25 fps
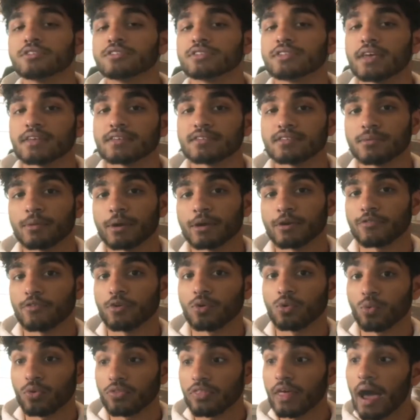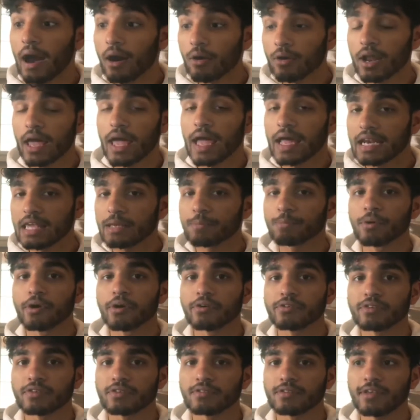Here's a test of the microphone without
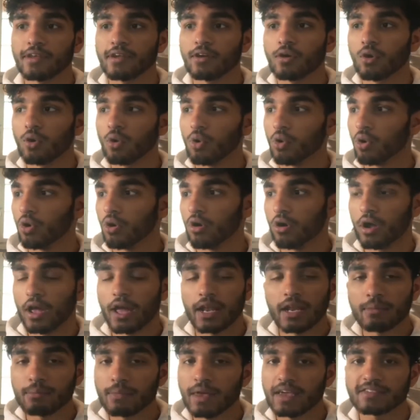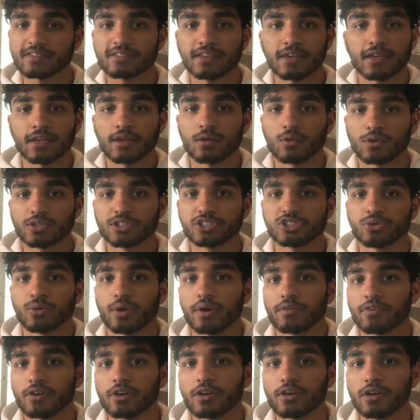any processing or any mixing
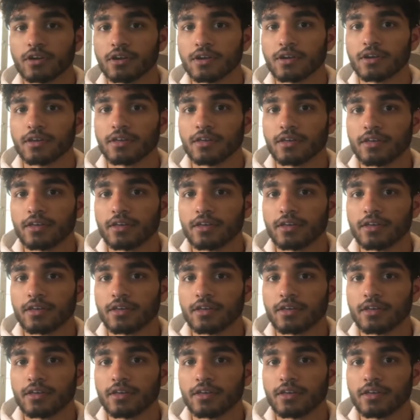whatsoever.